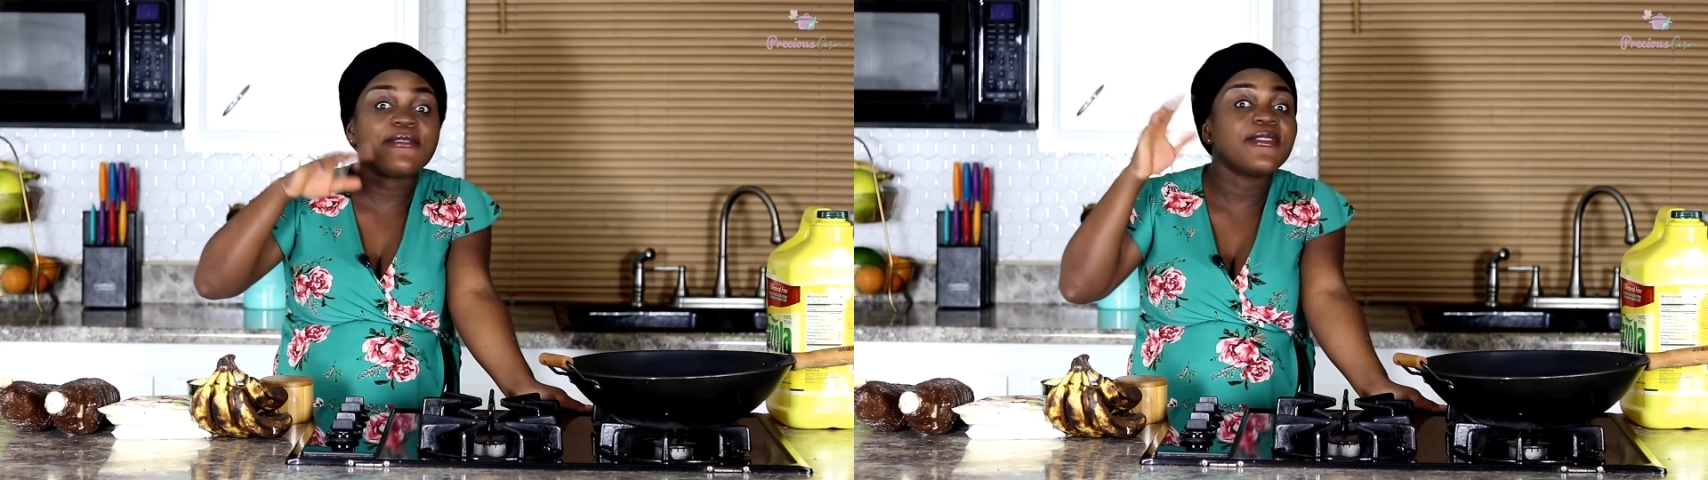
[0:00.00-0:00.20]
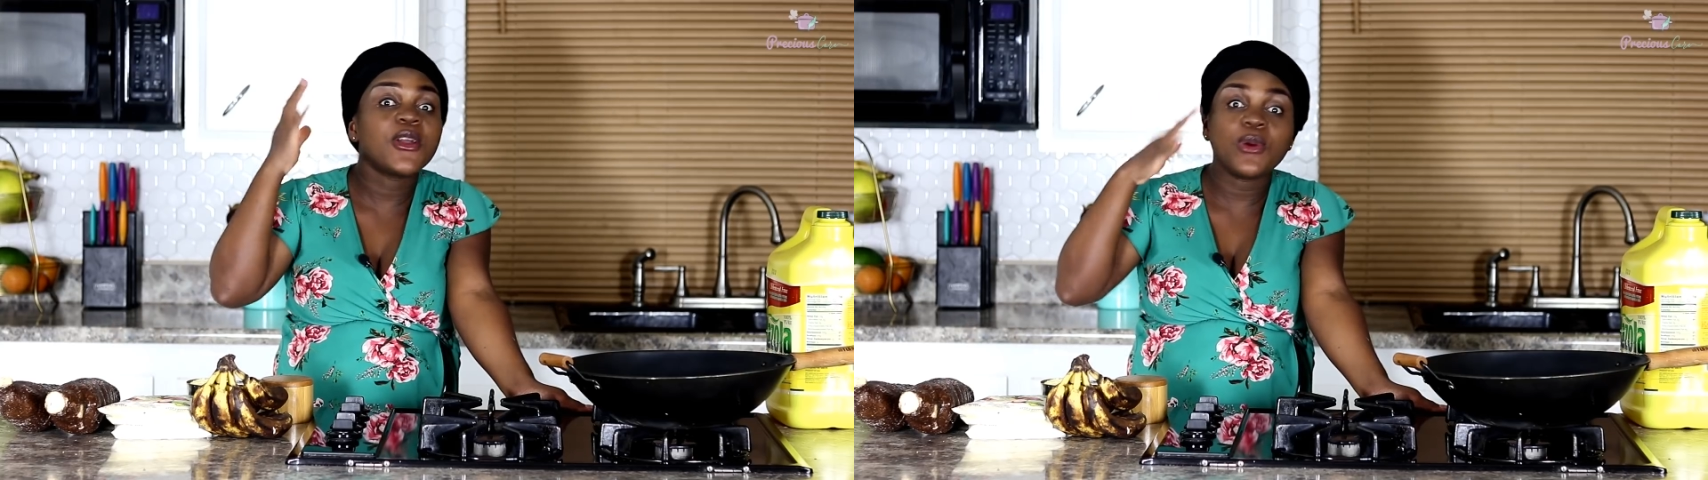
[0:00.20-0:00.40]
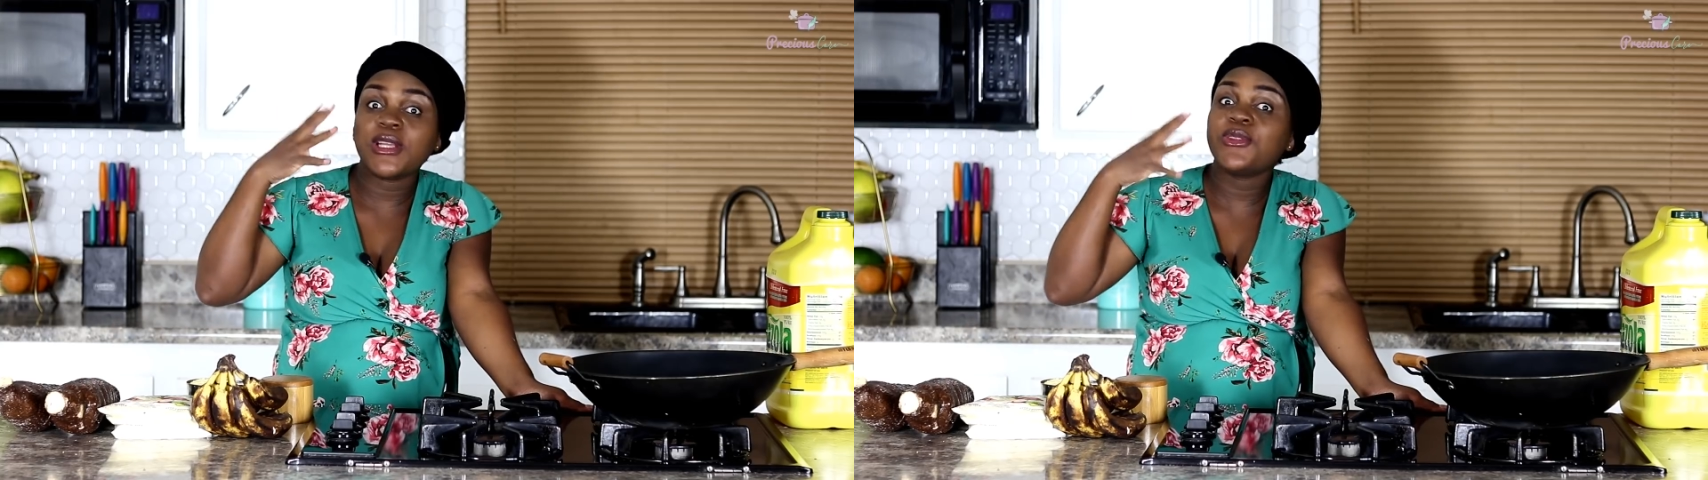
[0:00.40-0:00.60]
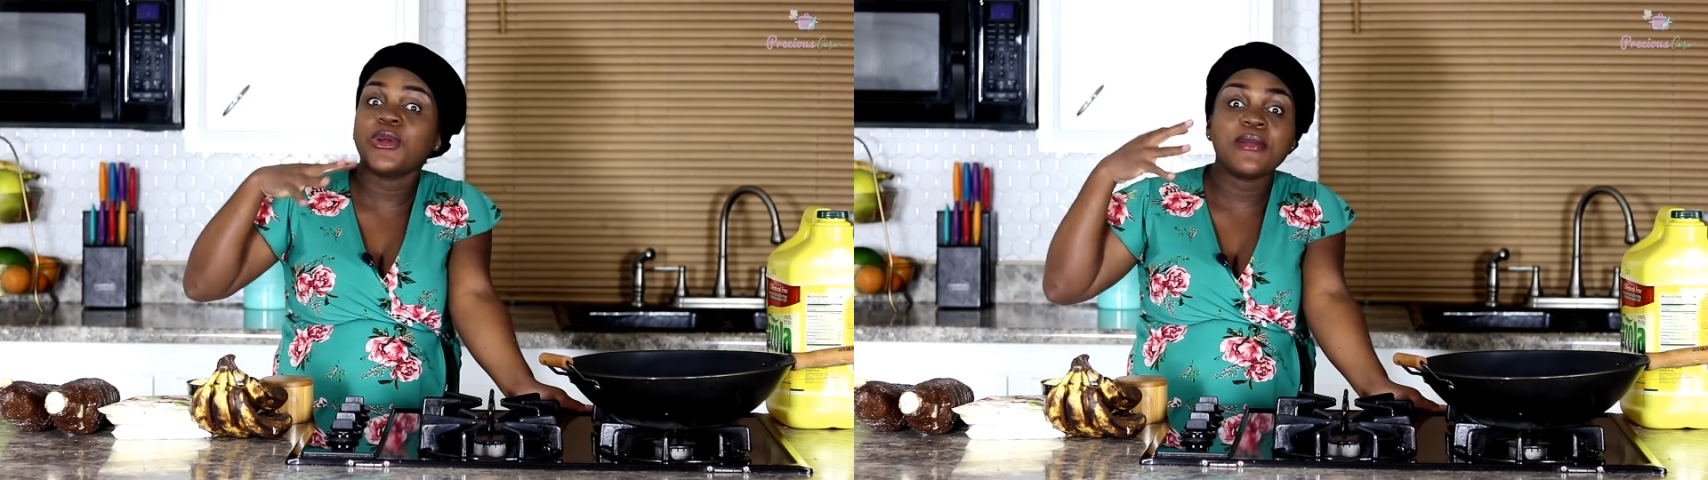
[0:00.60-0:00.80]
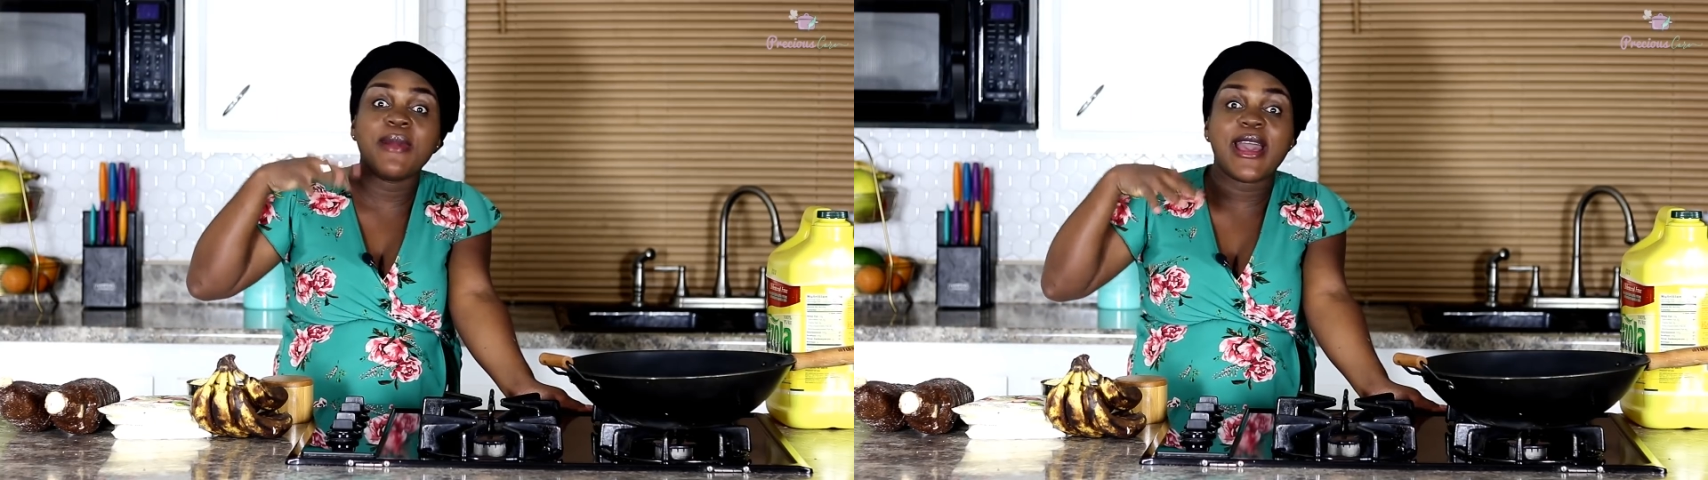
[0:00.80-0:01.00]
I've equally
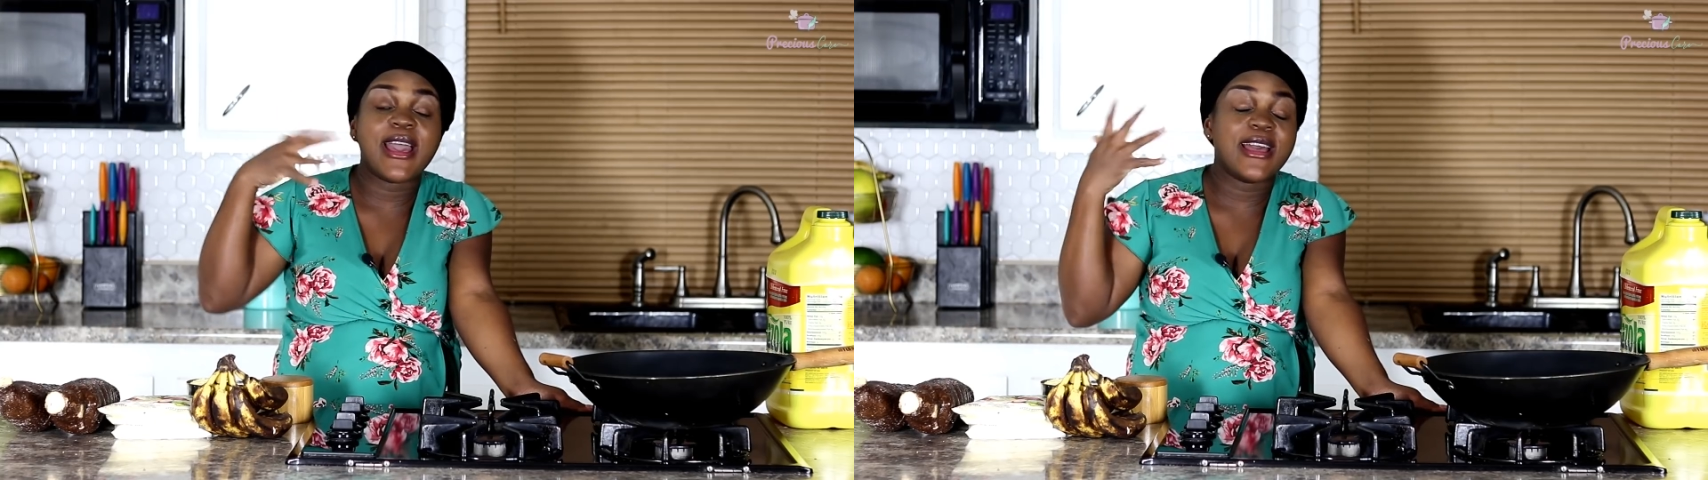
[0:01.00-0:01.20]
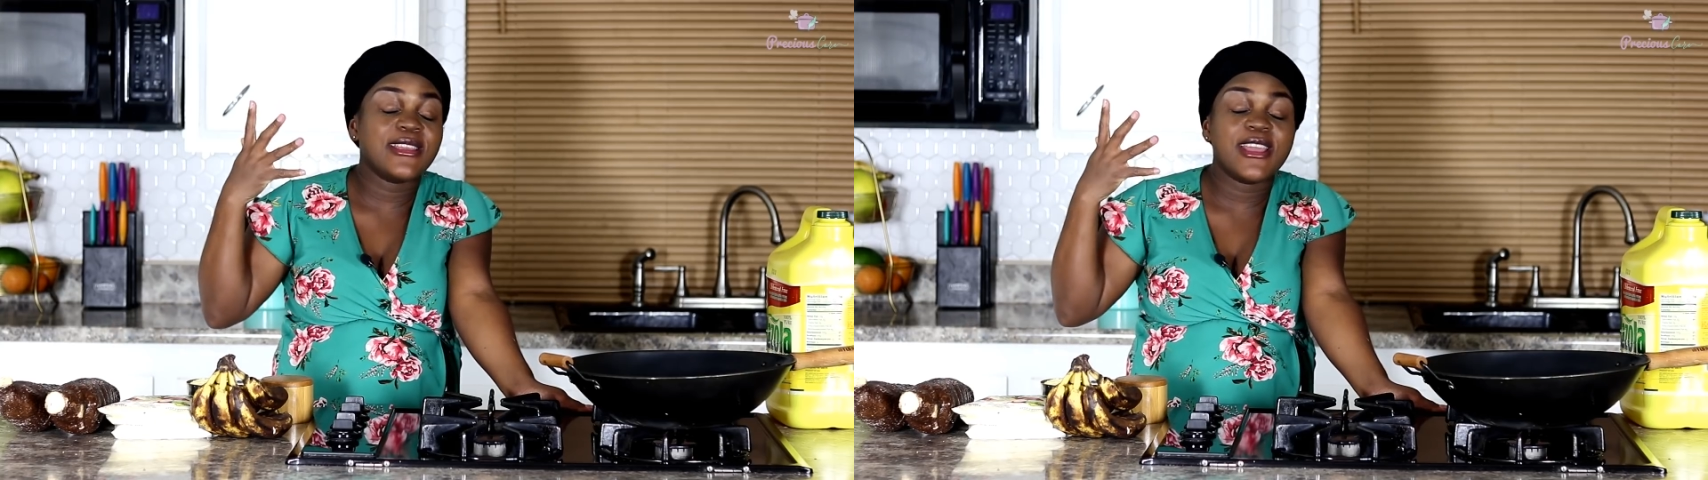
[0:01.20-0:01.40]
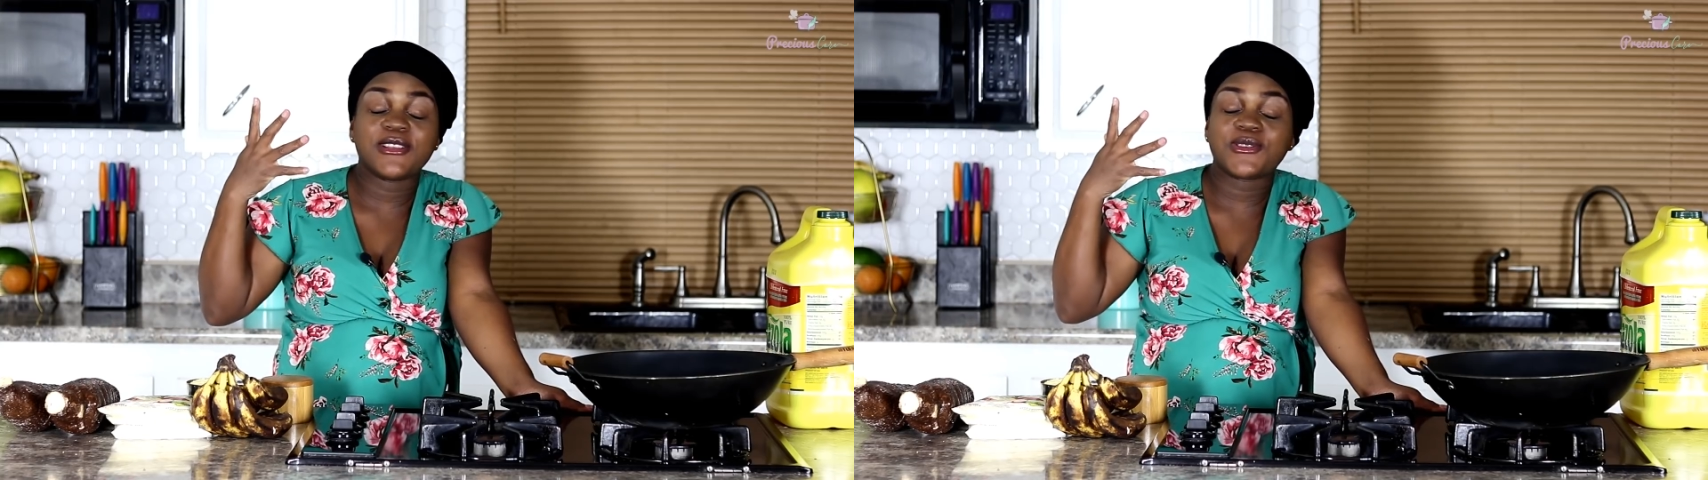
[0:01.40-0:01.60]
done it by hand here.